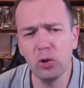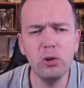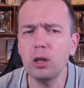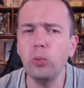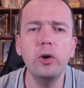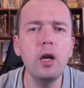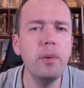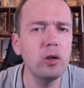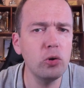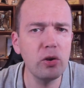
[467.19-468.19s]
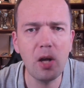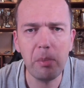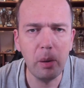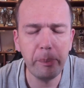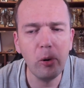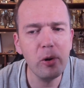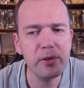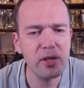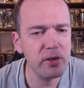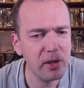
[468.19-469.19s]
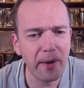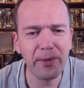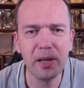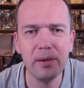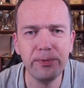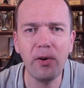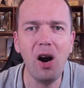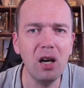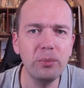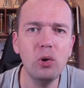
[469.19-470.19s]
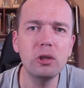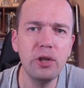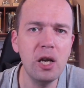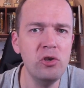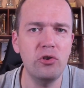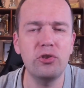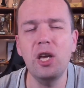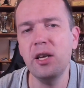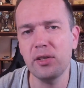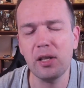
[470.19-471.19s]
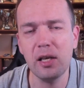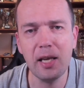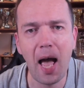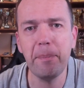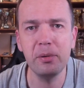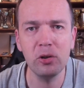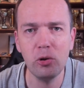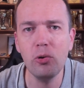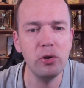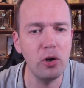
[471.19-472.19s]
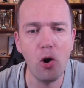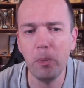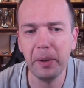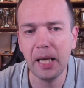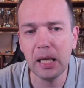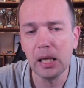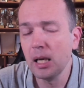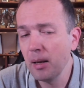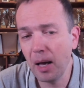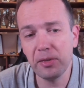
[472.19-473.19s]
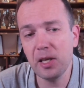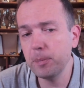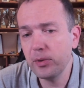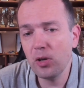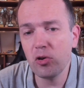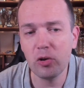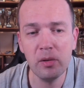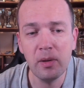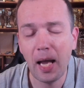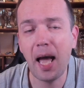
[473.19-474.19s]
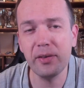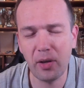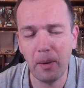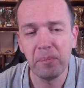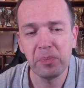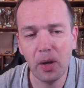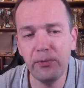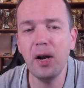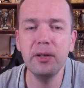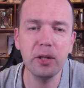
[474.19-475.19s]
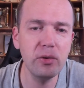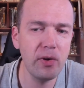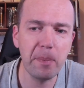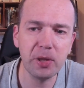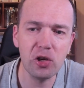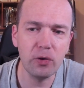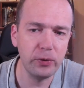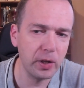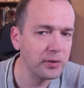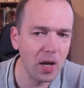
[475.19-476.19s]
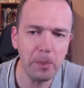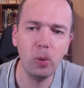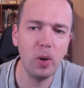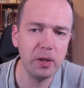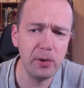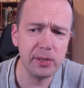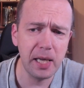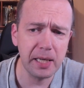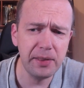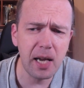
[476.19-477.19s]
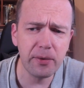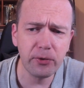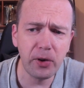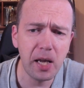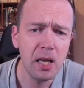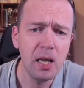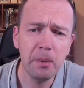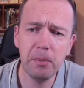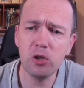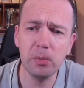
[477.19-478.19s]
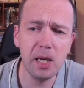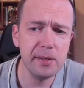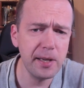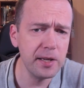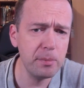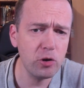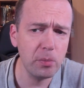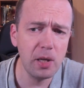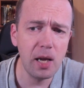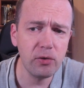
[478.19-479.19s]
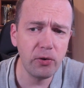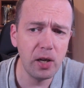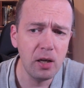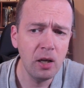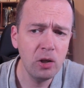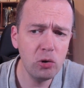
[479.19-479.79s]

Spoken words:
Do not worry about your double pawns, there's definitely far more dangerous things that can happen to you in an opening, and this position has a very good reputation. For example, white goes like knight f3, bishop d6, bishop d3,